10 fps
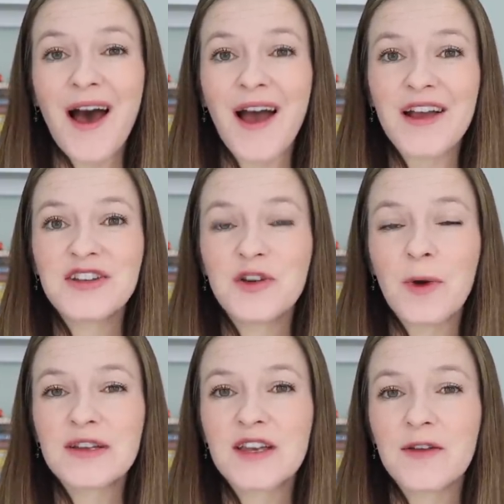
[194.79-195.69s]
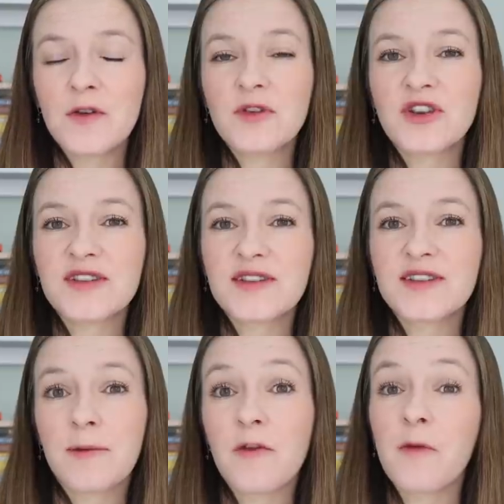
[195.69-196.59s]
I do want to give you just
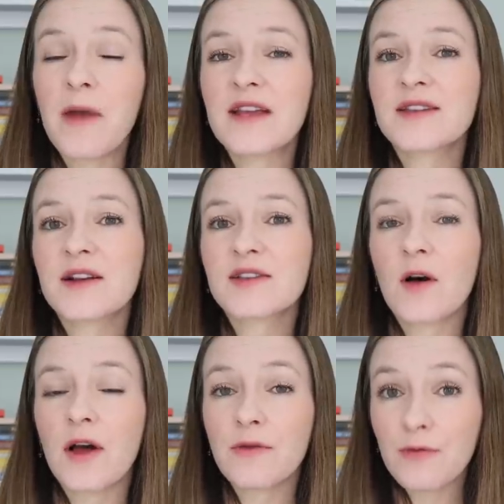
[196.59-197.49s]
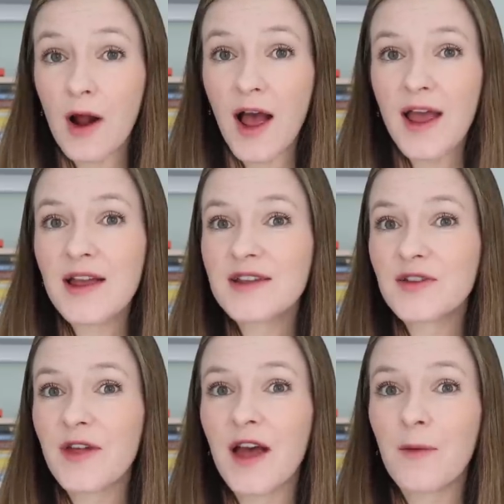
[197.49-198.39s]
some of the basics on RIE
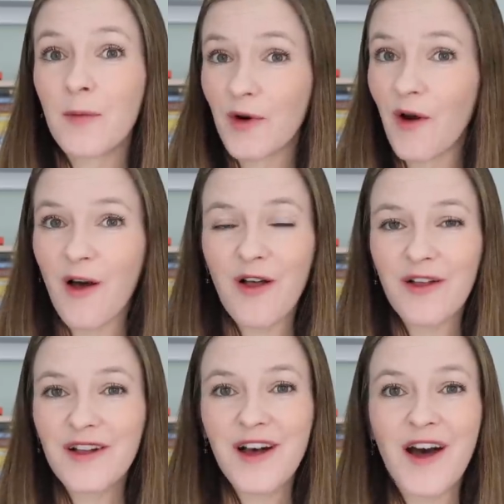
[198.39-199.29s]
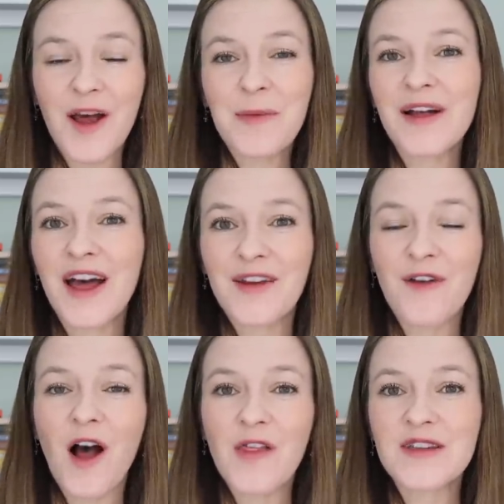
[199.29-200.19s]
so that we're all caught up and kind
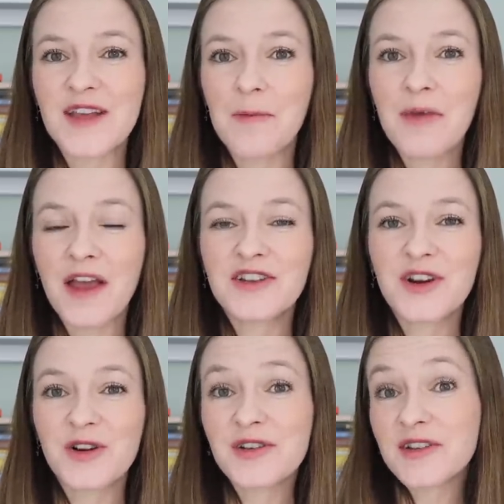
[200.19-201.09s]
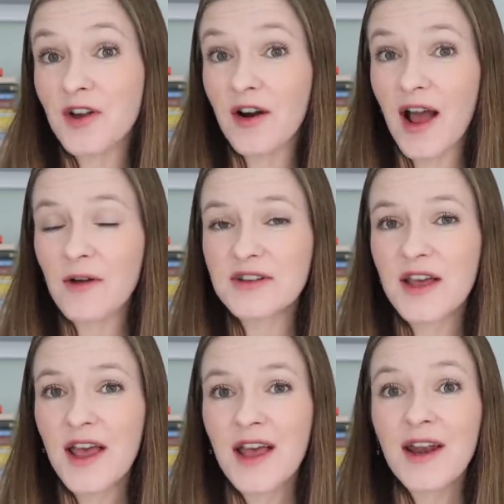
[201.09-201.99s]
of on the same page here to start out.
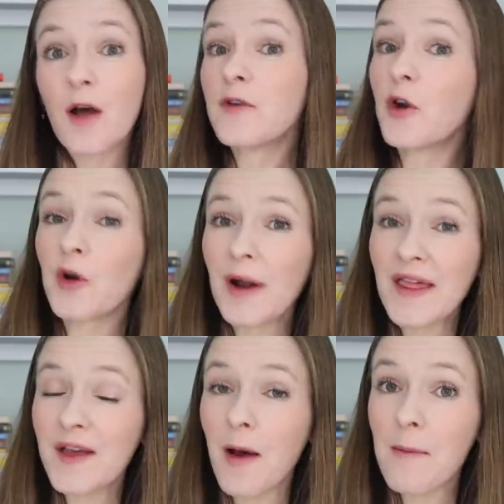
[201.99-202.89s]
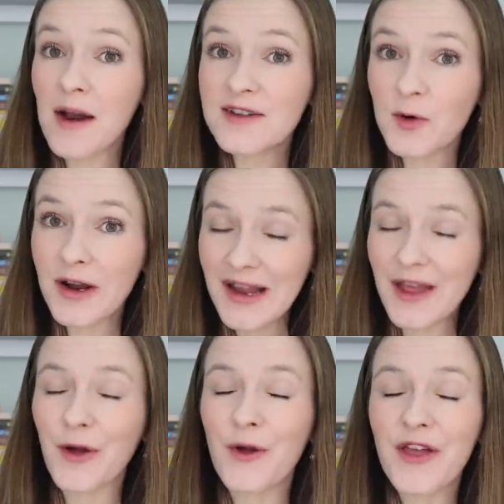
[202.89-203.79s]
Now, if you don't know anything about Montessori
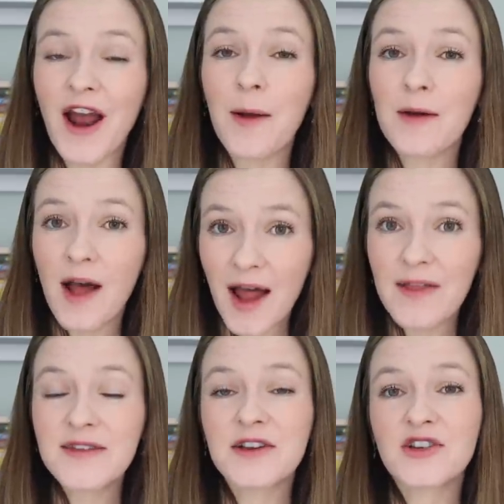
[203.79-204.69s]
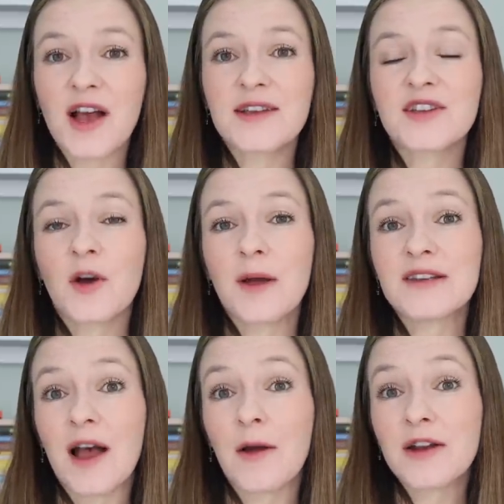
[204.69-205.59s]
either, then I would highly suggest going
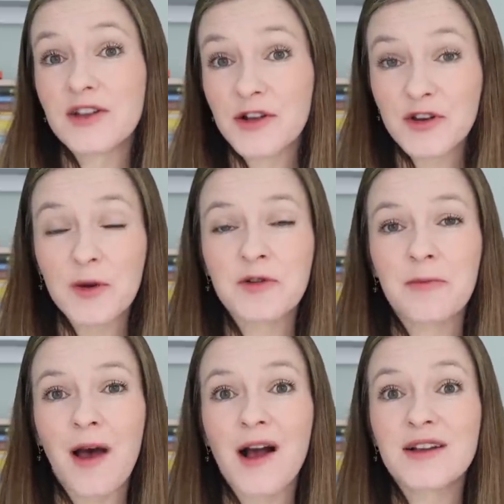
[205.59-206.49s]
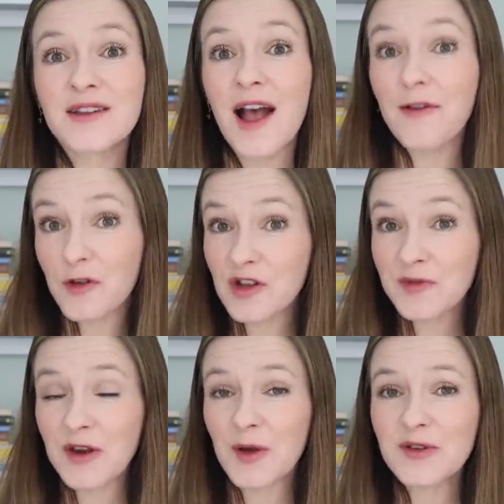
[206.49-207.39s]
down into the description box after this
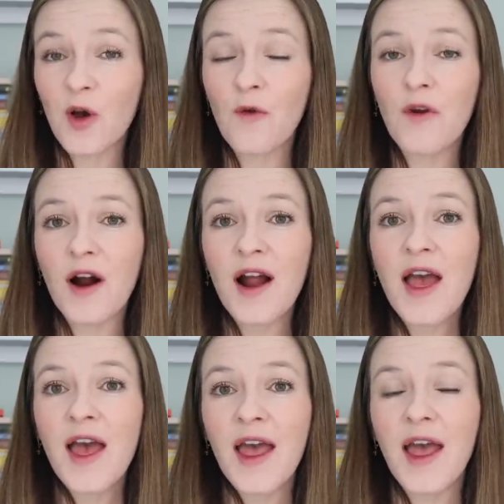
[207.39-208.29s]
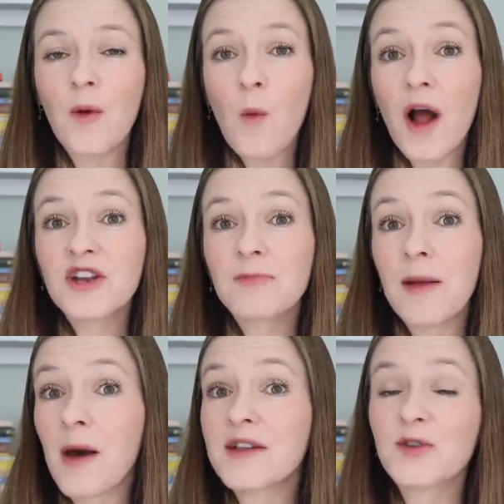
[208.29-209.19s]
video is over and watch my
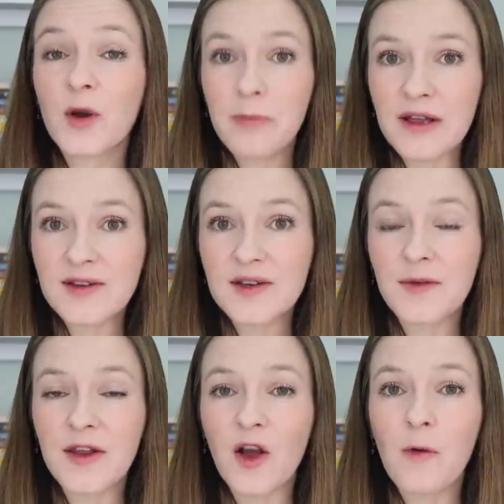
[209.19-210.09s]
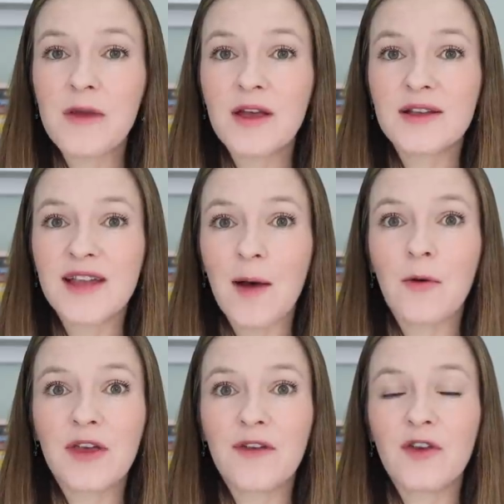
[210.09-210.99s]
Montessori Basics video because that
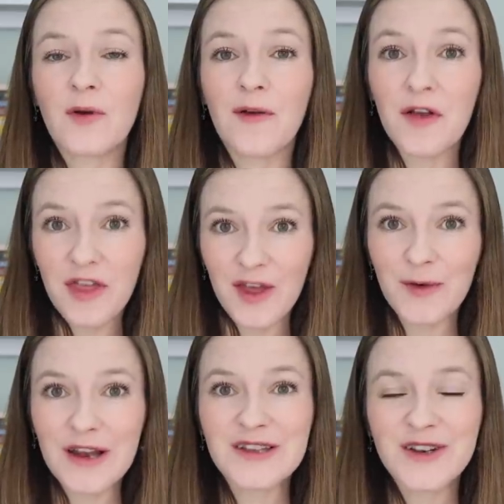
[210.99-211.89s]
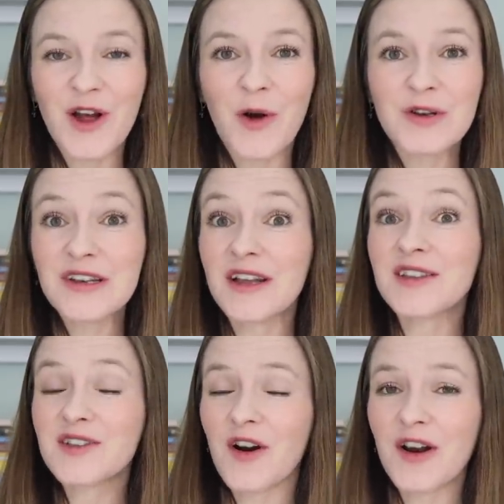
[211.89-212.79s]
will give you everything you need to know to get
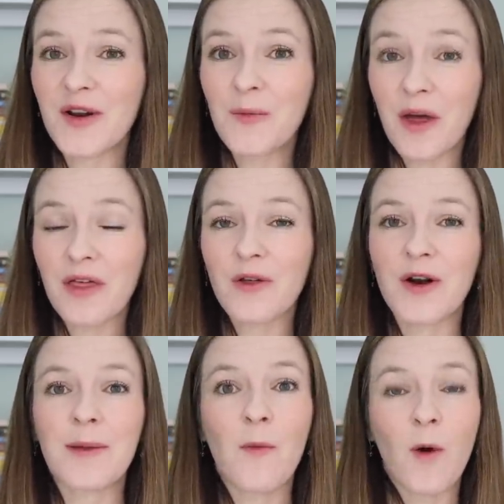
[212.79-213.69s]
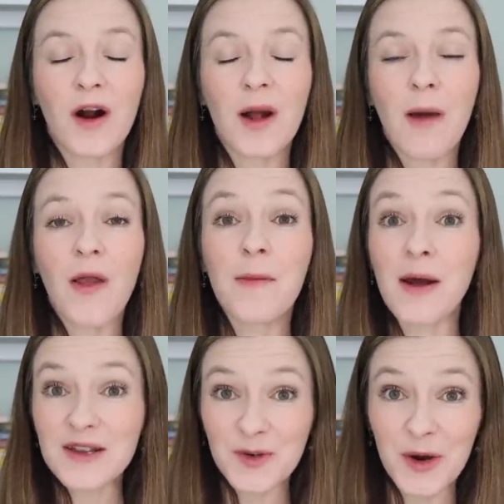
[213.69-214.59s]
started with learning more about the
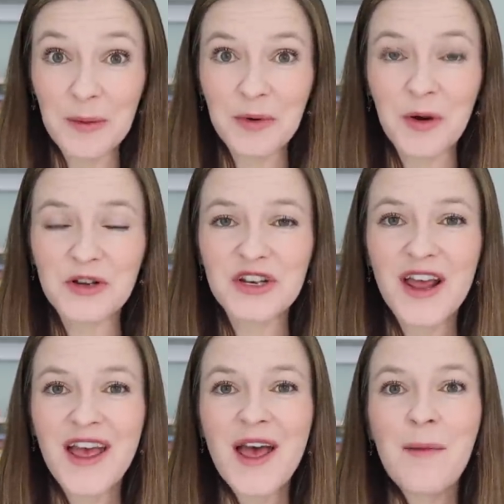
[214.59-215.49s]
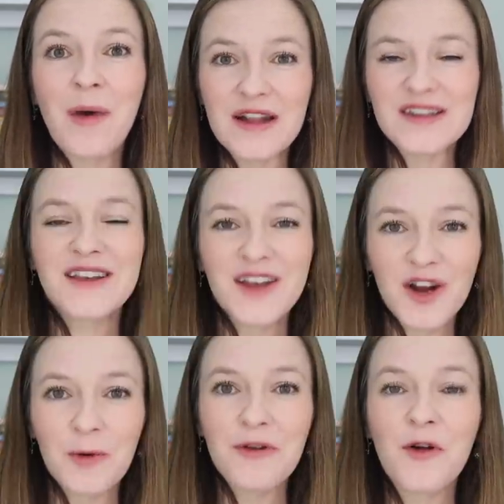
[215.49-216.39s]
Montessori approach. But
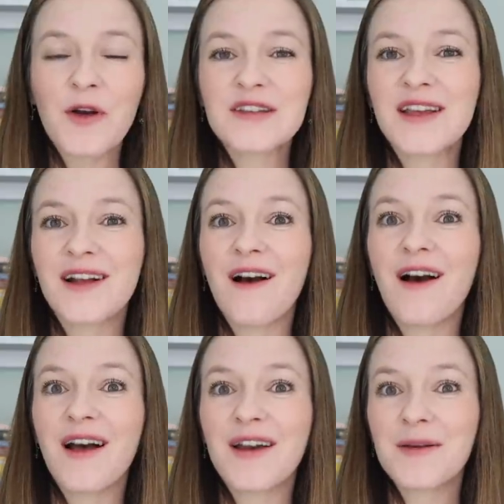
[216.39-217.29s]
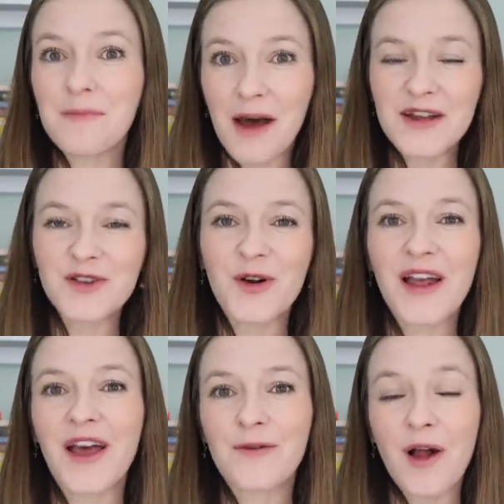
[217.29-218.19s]
here we're focusing on Montessori
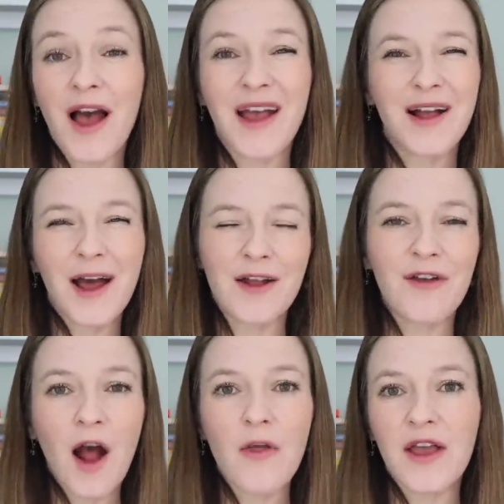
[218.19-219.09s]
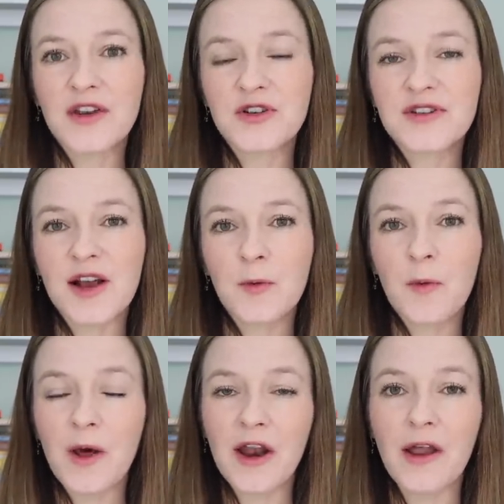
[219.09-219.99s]
and RIE and kind of how they intersect with
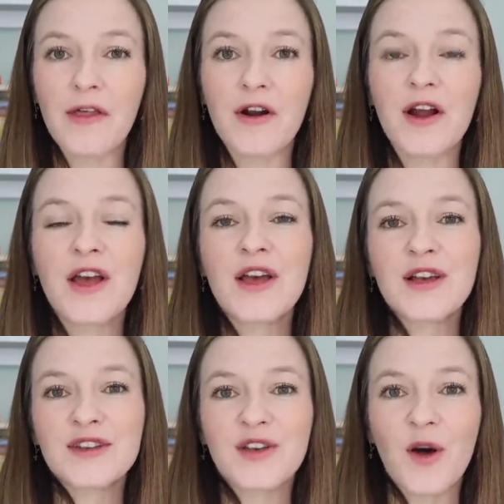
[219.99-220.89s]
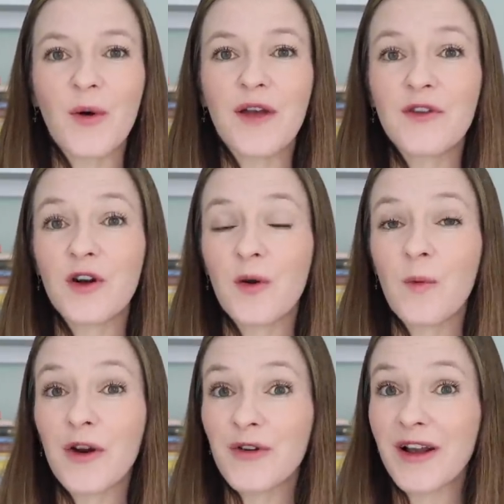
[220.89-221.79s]
one another. So if you're
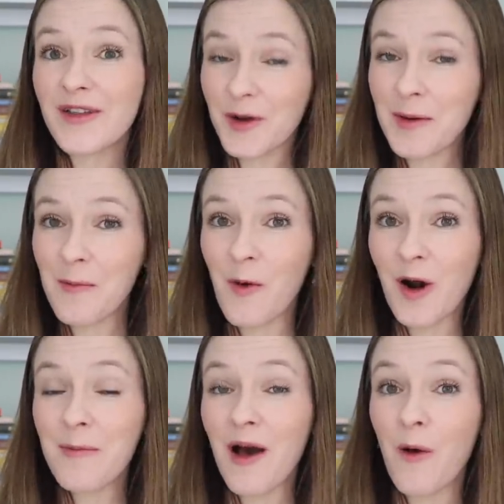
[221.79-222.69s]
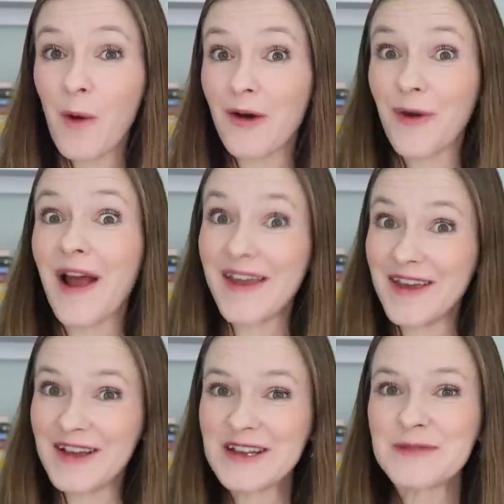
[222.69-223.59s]
wondering a little bit more about what RIE
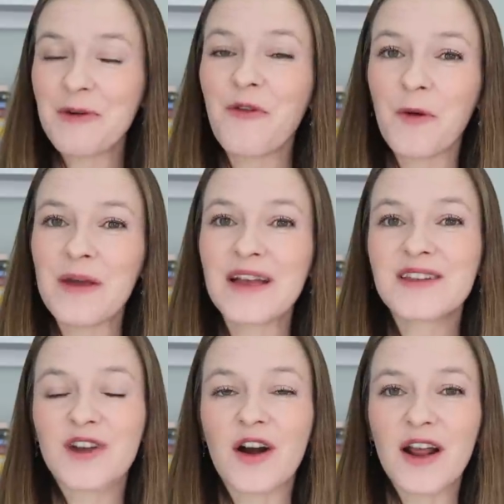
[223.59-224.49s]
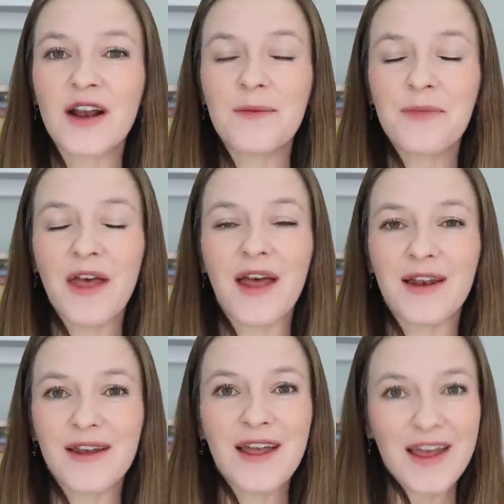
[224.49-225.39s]
is before we get started,
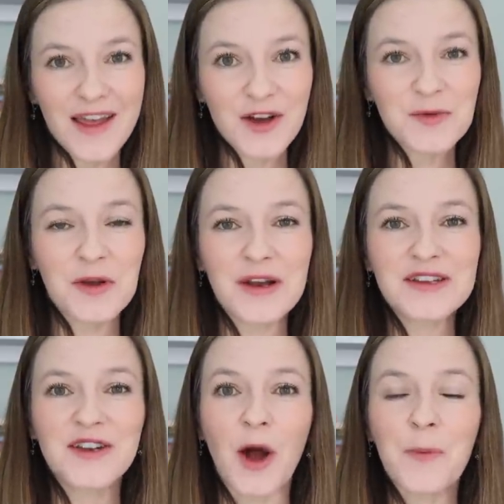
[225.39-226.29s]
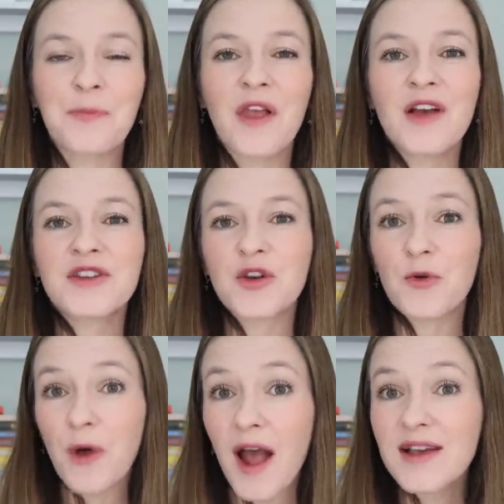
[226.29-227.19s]
then here's what you need to know. So
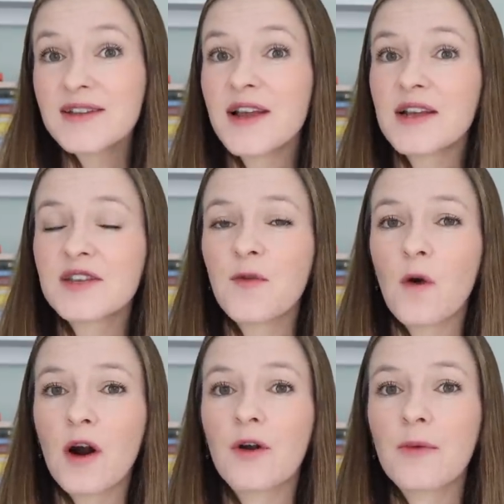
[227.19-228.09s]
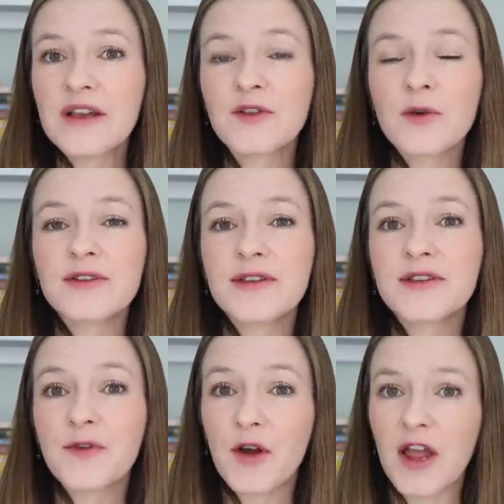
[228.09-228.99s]
RIE stands for
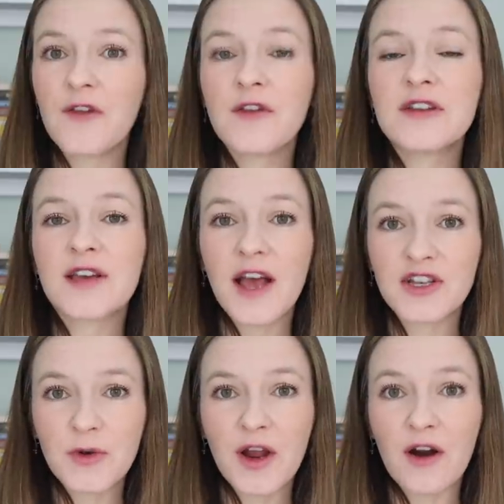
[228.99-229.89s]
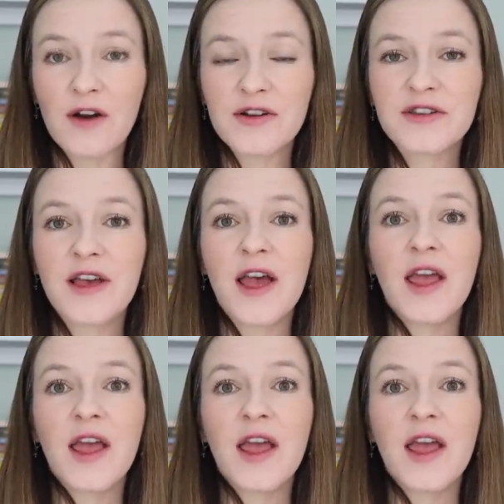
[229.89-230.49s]
Resources for Infant Educators.